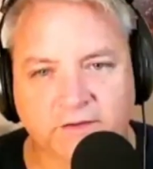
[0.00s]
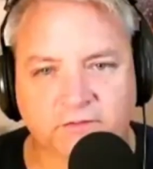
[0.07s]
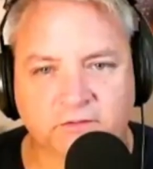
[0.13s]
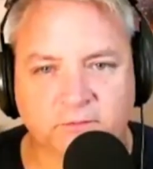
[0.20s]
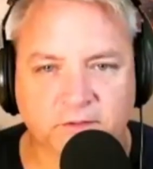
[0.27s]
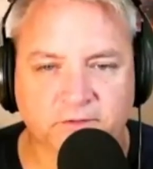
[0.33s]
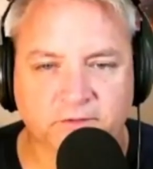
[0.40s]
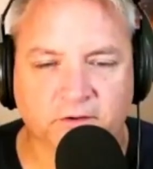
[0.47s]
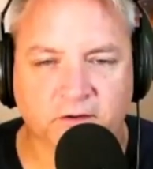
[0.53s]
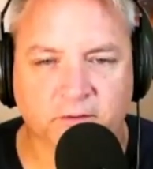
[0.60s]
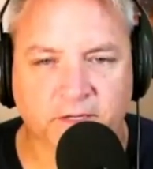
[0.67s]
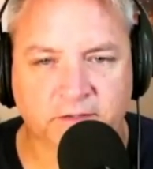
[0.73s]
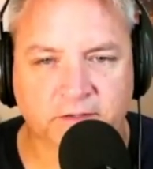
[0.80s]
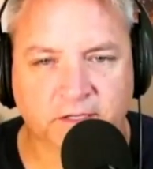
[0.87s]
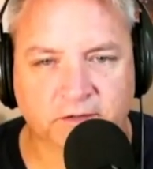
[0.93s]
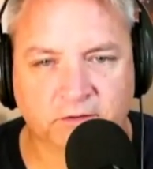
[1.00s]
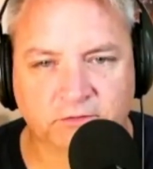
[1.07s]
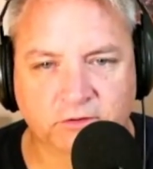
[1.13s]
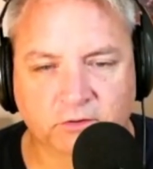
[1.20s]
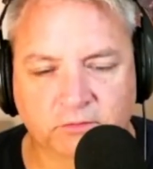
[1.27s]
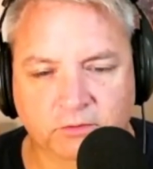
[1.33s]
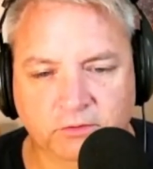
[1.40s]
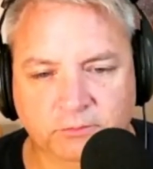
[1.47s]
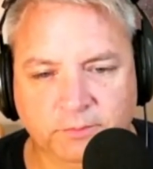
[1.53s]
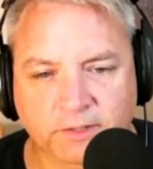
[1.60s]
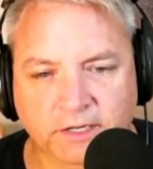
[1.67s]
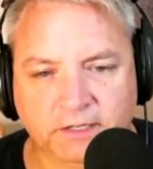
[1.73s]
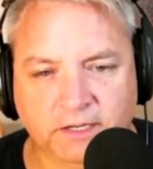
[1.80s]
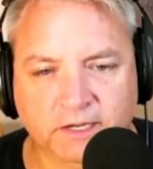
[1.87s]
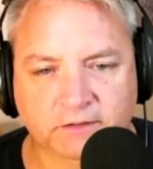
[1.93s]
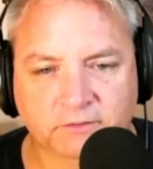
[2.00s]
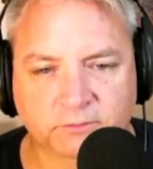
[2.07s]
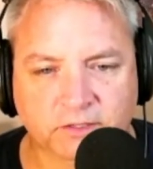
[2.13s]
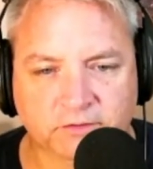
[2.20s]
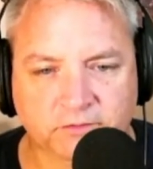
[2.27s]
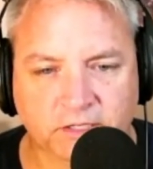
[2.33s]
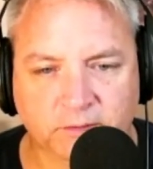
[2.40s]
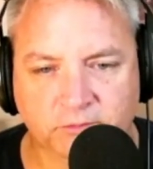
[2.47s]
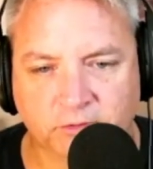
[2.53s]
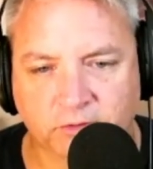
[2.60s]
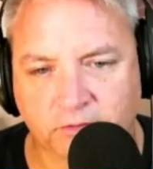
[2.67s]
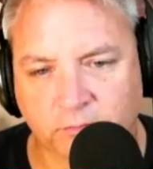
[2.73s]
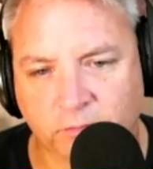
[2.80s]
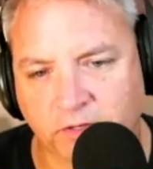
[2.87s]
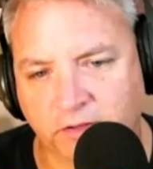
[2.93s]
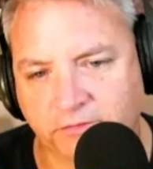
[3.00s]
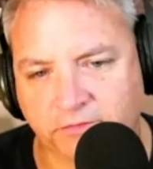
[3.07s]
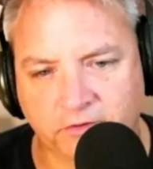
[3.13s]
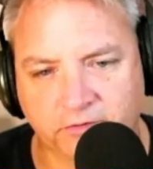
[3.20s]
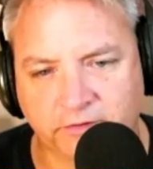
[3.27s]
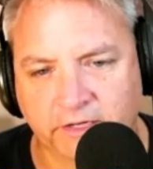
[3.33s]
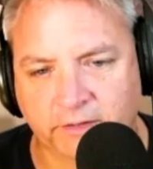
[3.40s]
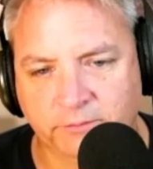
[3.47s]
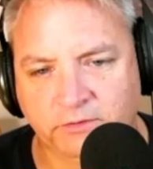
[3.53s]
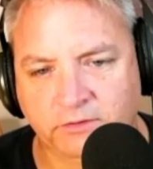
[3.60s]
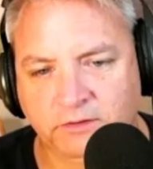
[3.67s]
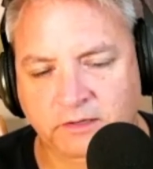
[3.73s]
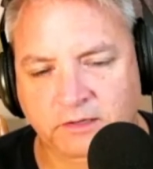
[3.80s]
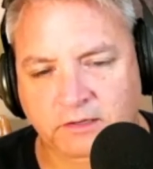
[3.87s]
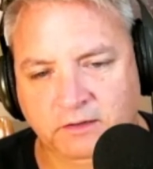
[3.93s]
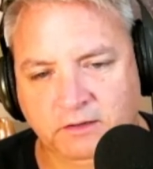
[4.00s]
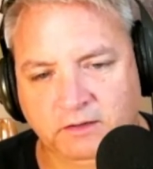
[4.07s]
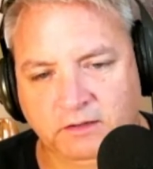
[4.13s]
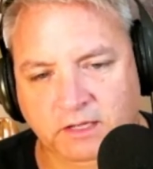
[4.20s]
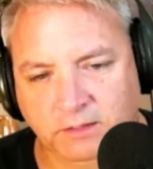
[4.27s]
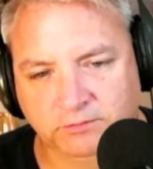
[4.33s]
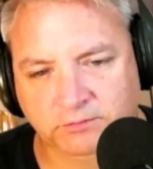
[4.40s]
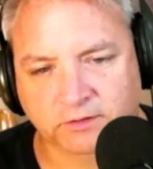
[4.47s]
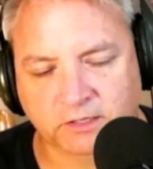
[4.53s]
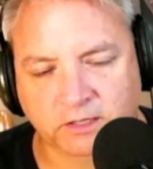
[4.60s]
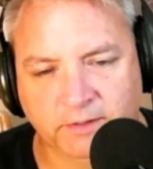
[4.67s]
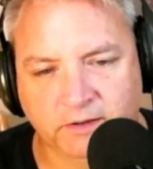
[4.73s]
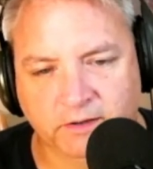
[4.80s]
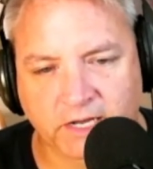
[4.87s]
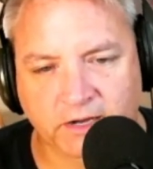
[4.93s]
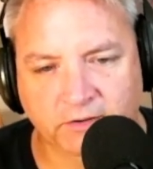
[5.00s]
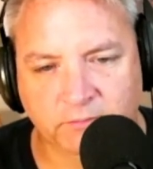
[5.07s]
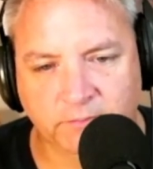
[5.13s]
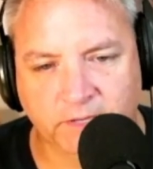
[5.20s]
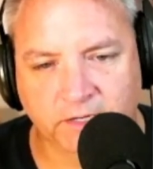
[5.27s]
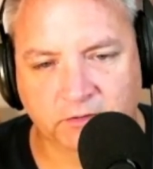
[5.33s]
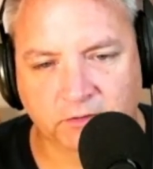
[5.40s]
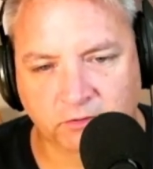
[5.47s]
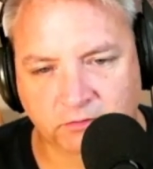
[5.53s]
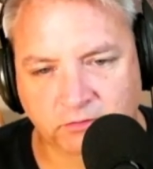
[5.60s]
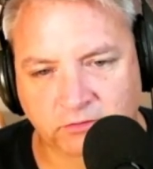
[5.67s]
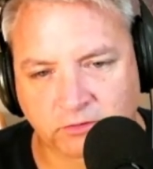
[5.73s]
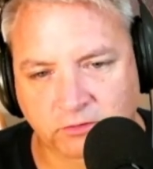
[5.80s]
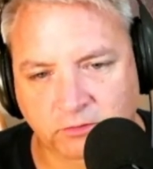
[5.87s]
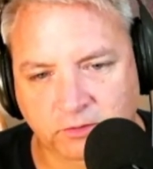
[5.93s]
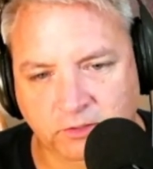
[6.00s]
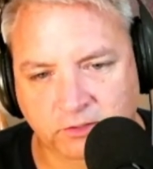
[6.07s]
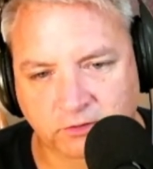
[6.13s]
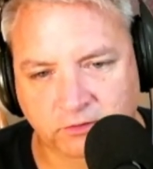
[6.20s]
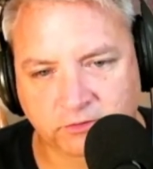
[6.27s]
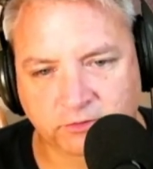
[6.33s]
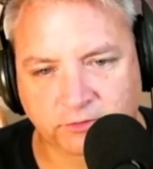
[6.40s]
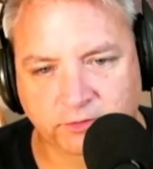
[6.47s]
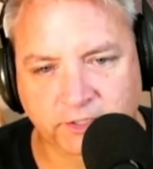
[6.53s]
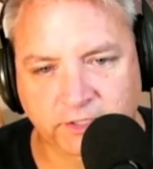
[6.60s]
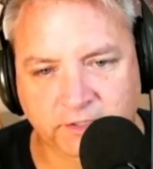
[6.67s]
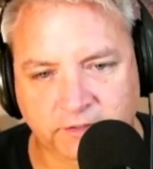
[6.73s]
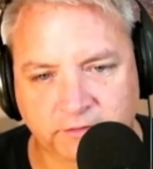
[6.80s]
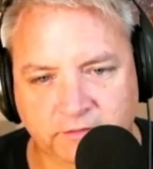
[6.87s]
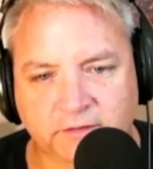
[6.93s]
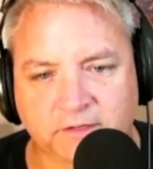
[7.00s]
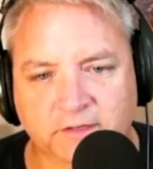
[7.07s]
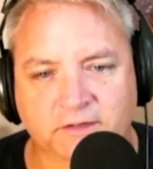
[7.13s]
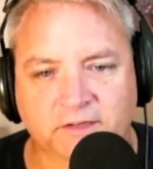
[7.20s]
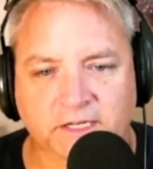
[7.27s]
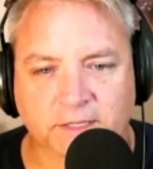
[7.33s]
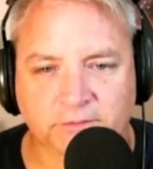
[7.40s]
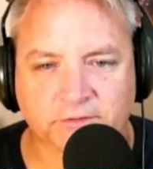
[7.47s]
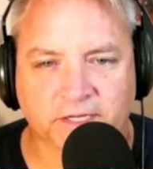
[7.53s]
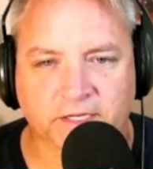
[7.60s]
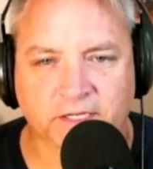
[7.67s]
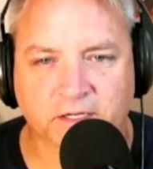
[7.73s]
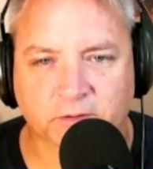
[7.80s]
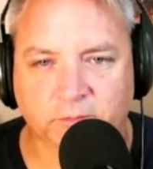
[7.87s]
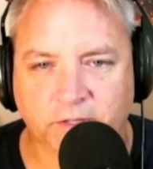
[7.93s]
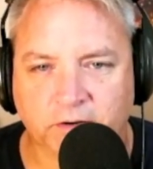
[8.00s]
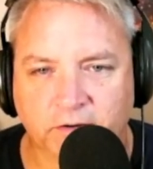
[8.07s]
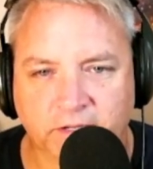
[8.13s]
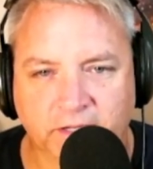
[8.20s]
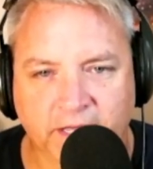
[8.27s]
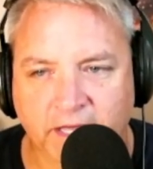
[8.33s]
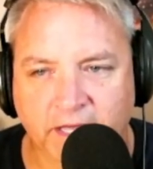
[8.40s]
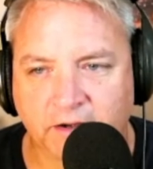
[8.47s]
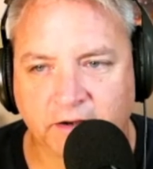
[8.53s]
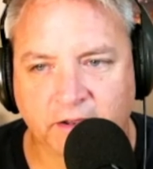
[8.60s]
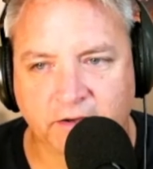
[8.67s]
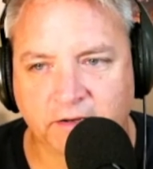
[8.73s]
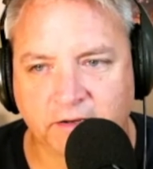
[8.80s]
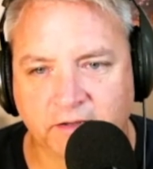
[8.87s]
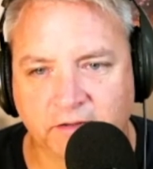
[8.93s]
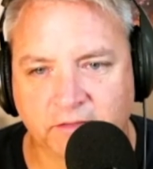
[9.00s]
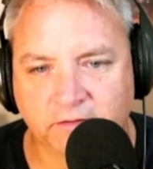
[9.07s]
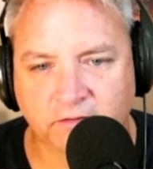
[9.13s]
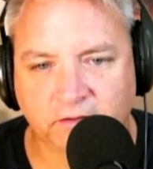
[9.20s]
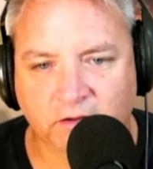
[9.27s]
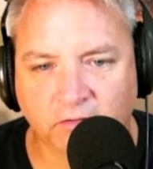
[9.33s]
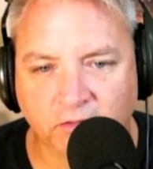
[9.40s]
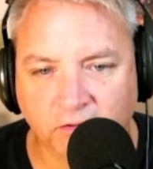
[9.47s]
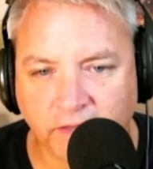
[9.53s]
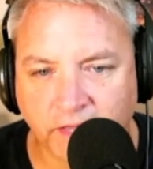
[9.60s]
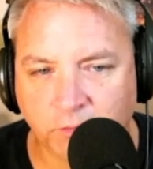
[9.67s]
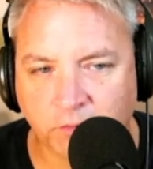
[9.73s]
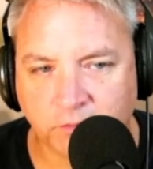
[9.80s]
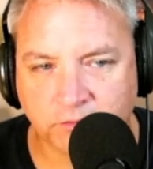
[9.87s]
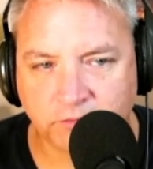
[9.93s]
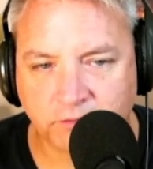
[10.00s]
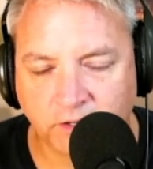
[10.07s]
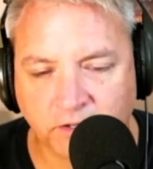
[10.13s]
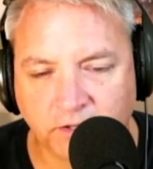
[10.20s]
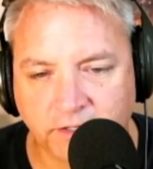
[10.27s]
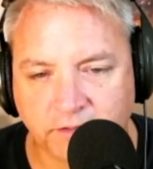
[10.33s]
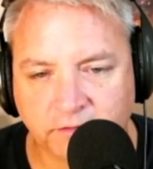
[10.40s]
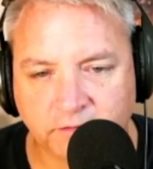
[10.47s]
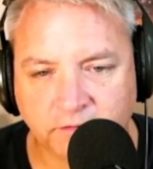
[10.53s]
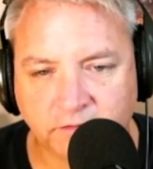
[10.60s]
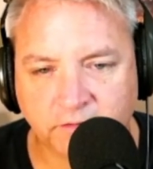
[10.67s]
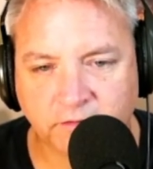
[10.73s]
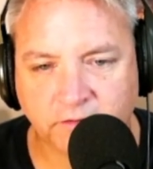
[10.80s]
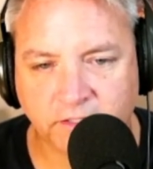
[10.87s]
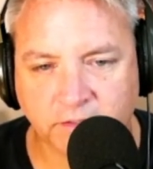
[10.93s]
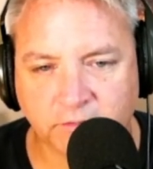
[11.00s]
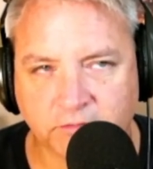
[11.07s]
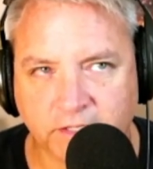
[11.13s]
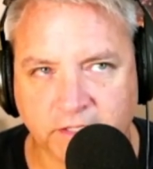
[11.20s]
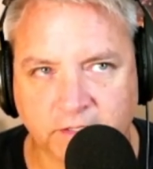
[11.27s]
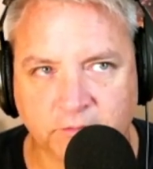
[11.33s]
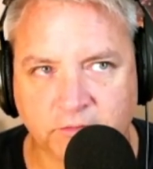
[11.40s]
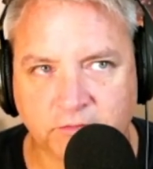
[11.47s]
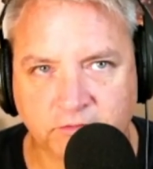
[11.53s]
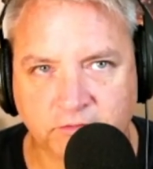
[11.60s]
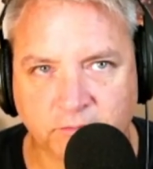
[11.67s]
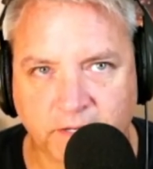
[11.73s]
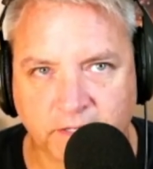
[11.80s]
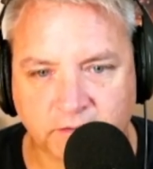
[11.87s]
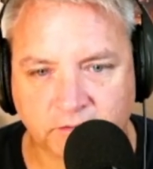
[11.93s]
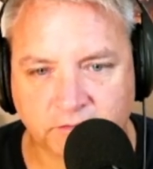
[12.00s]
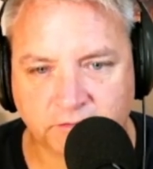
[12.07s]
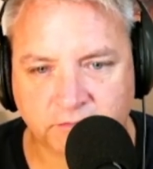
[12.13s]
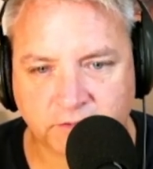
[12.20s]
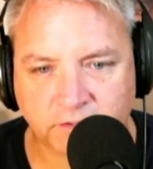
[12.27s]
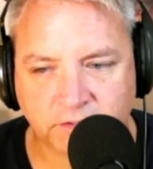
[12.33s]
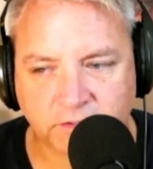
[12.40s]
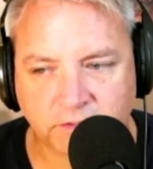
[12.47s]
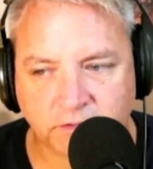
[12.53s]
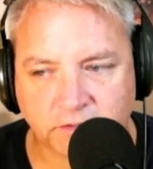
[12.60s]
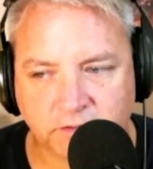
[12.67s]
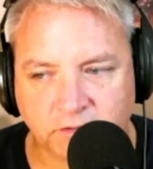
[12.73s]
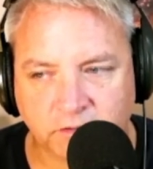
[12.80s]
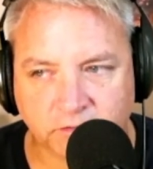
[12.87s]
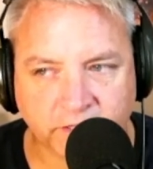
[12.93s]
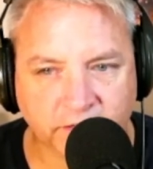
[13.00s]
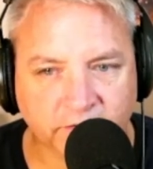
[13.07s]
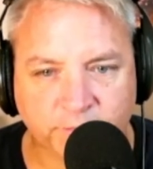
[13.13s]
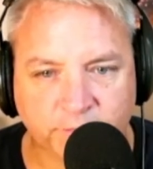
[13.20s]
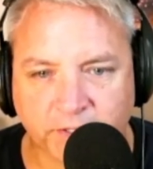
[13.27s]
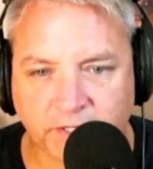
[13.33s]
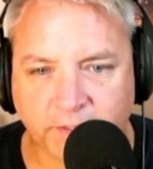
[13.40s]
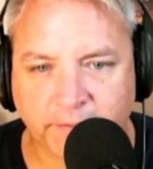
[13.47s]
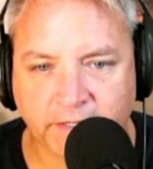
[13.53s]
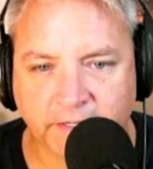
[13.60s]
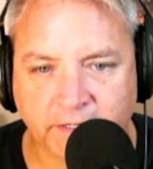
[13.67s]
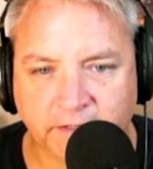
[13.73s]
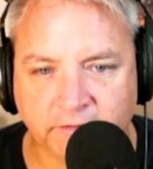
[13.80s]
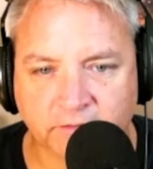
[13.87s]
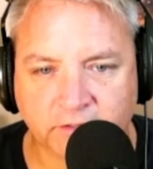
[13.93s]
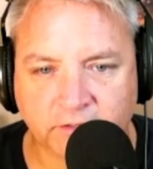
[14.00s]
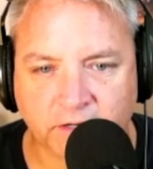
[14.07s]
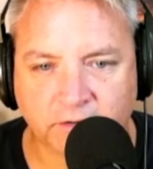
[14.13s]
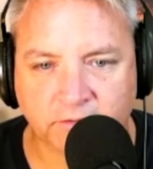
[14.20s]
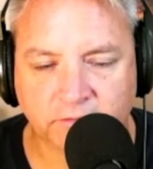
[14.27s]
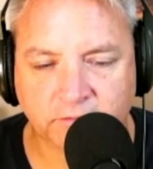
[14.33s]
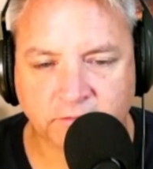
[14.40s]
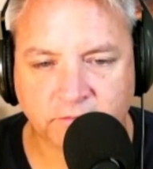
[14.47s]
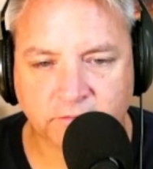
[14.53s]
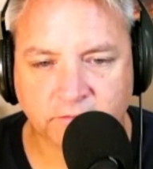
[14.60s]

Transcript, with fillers: Smith talk about that on Joe Rogan's podcast whenever he was on one of the first times. He was talking about how he'd made Clerks 2 and Clerks 3, and he was like, you know, we already had an idea that all the legwork was done. And he was like, it was just a matter of, okay, let's plug it back in. Let's go.